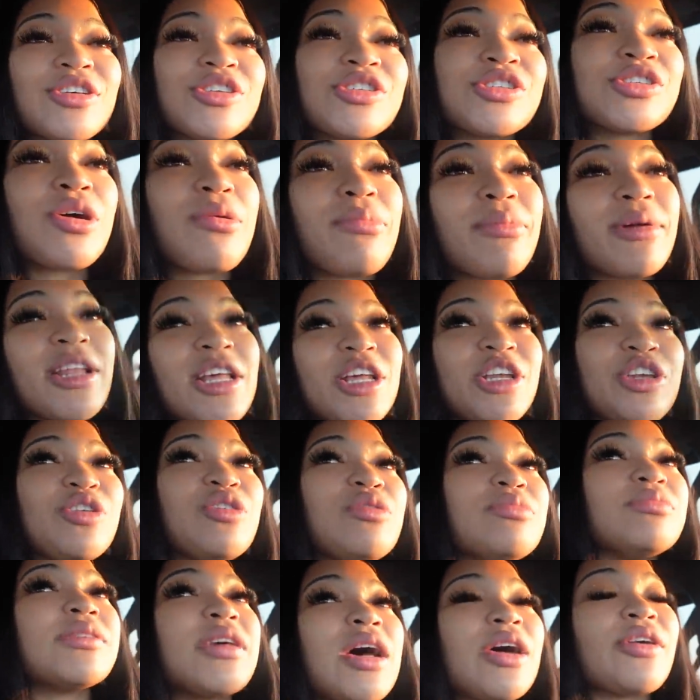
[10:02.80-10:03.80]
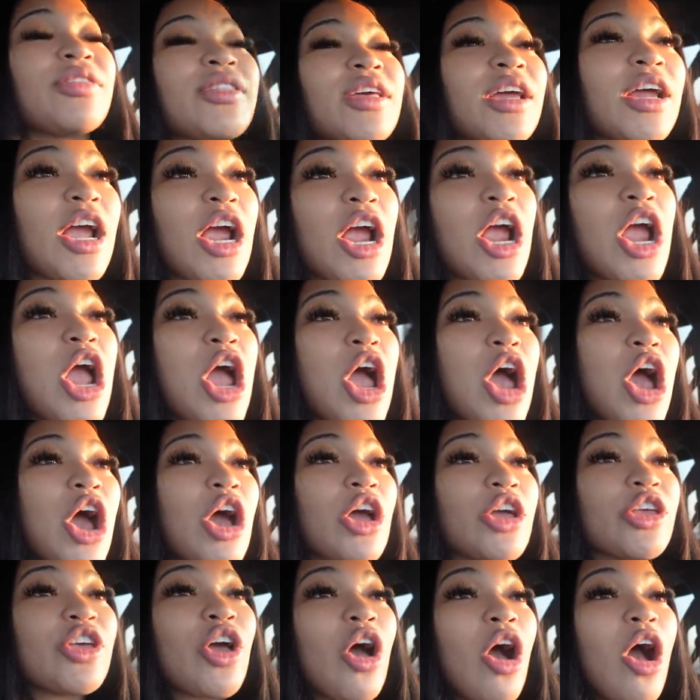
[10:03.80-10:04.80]
there's so many dupes out there.
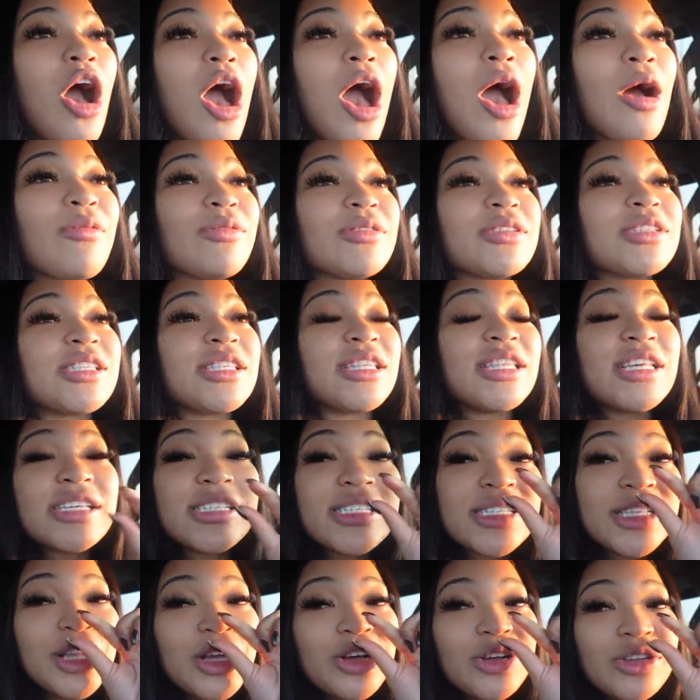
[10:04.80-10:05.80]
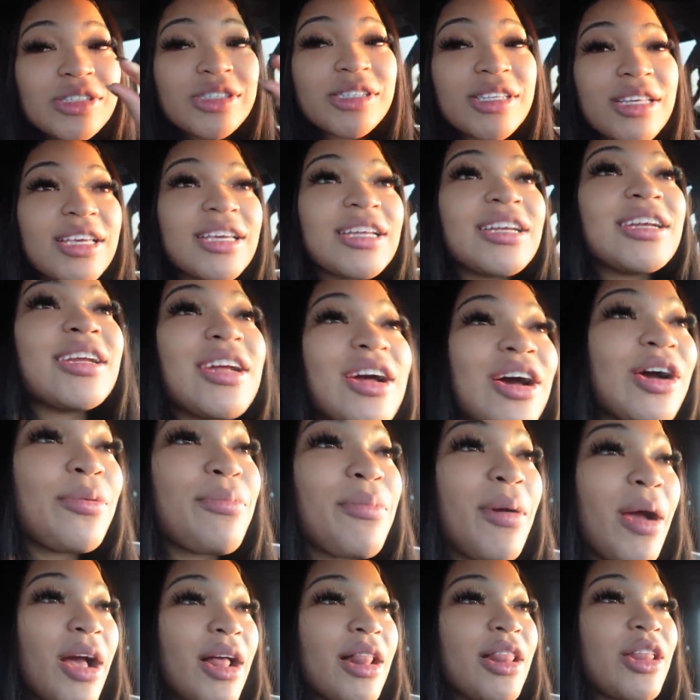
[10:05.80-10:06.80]
Y'all, I was this close to getting a
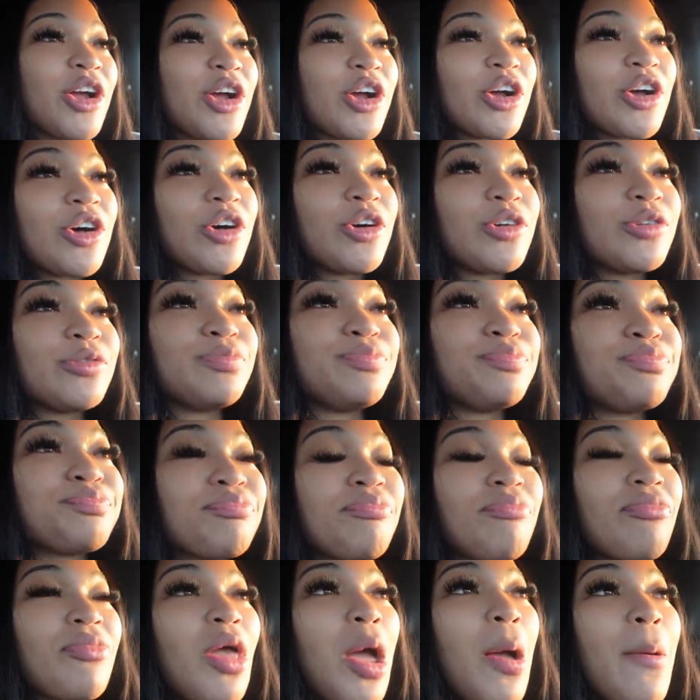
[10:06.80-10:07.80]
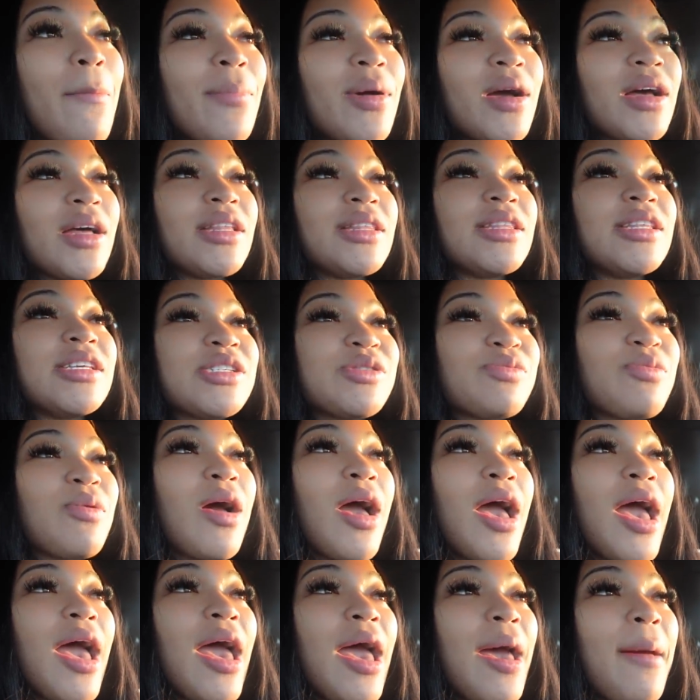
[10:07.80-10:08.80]
Moncler coat, But this
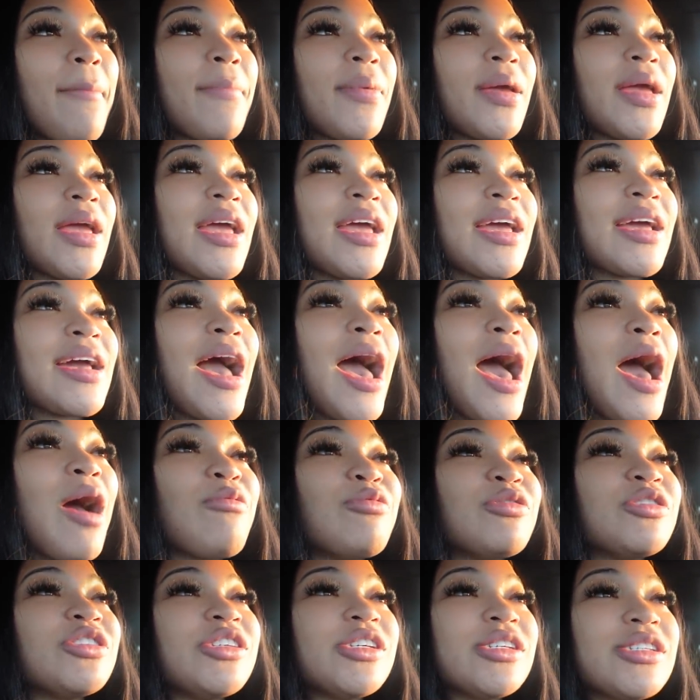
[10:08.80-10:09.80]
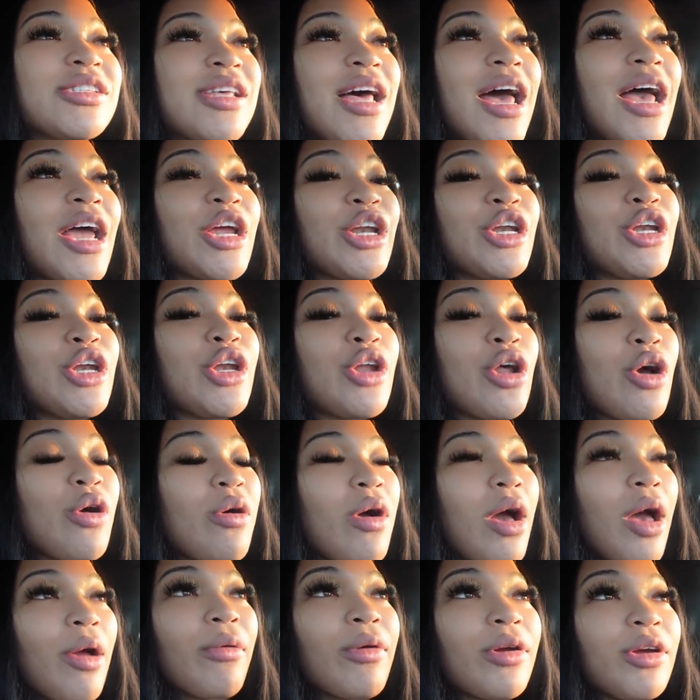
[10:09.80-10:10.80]
what had happened. And God was just like, no,
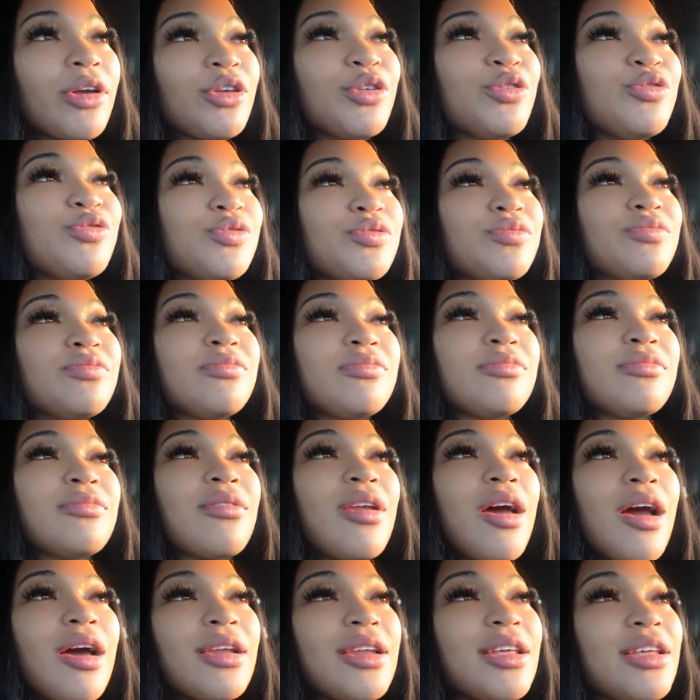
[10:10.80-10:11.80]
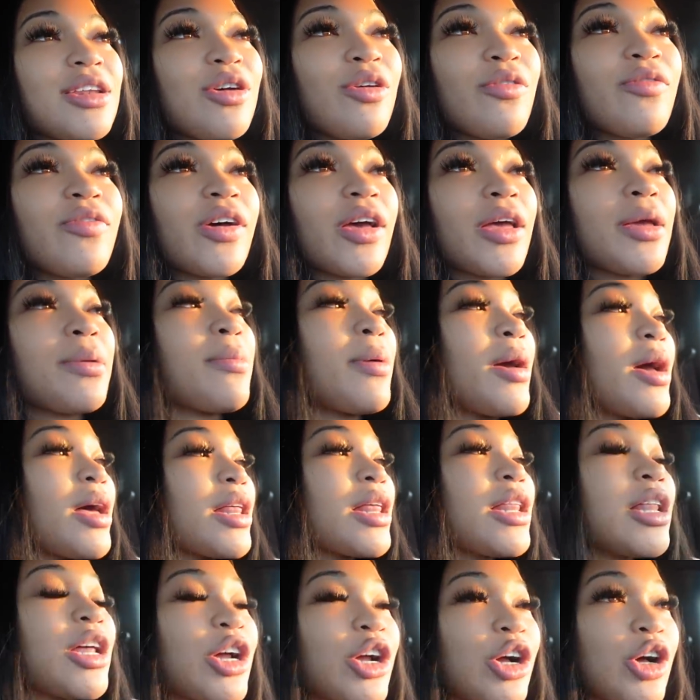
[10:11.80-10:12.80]
Kirah, you do not need no fucking
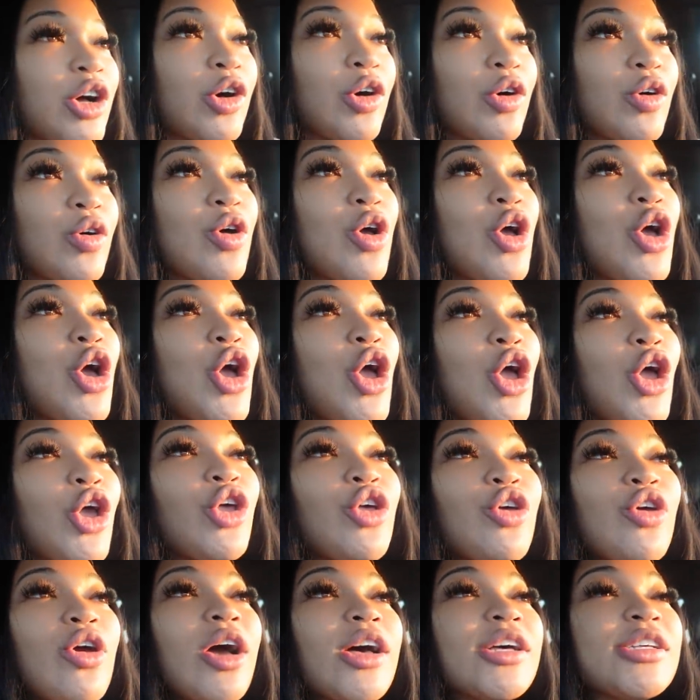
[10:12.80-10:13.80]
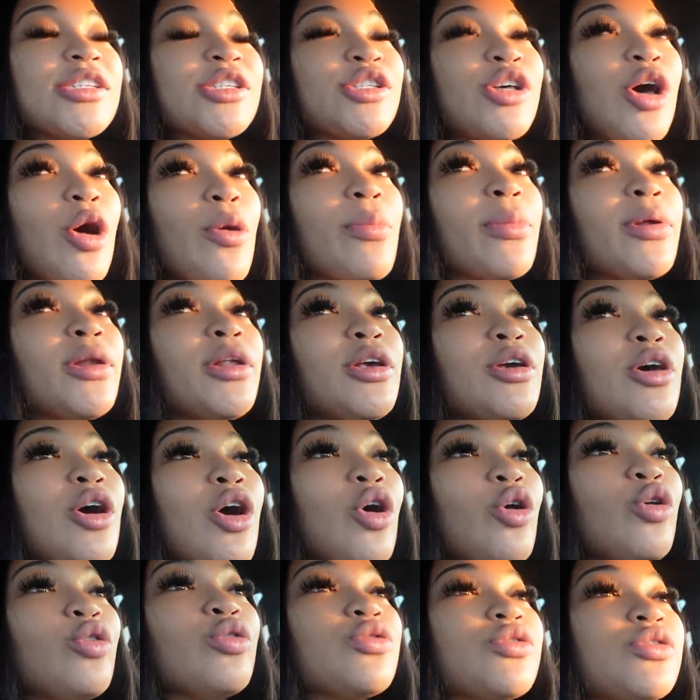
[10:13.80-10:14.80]
Moncler coat. You got so many
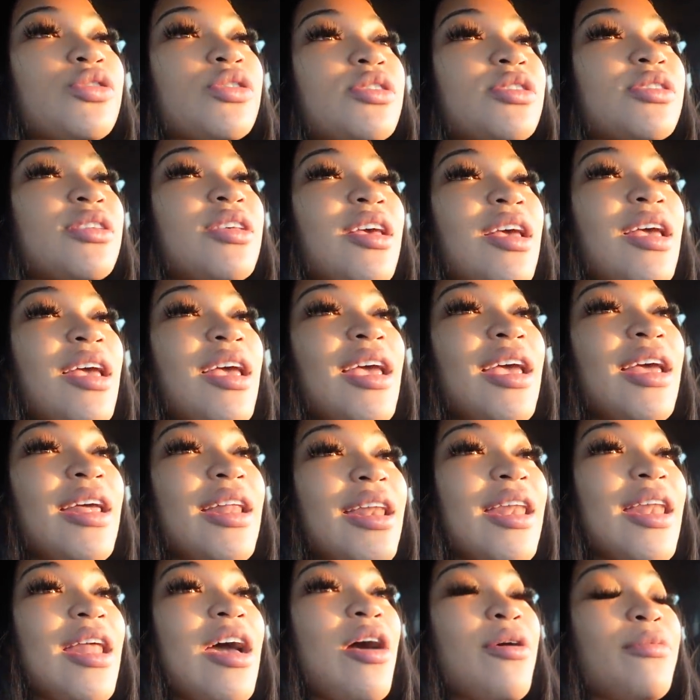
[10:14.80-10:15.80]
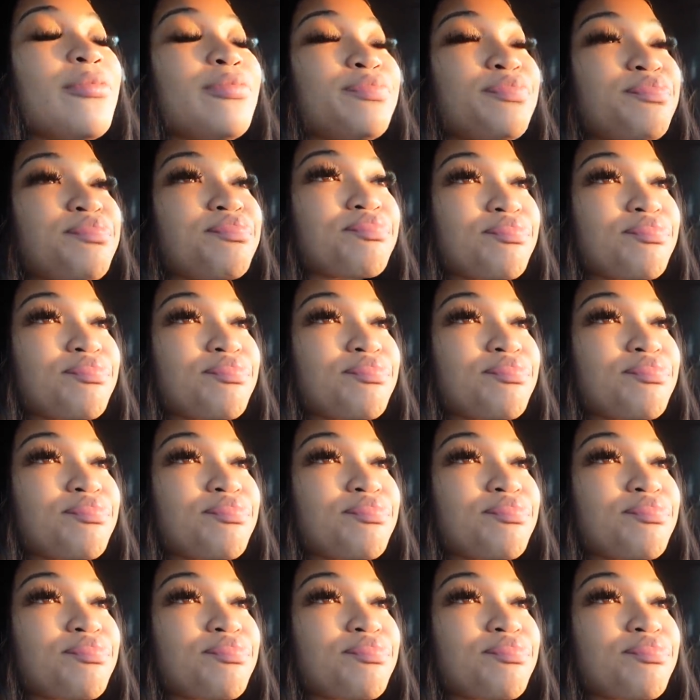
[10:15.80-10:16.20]
coats and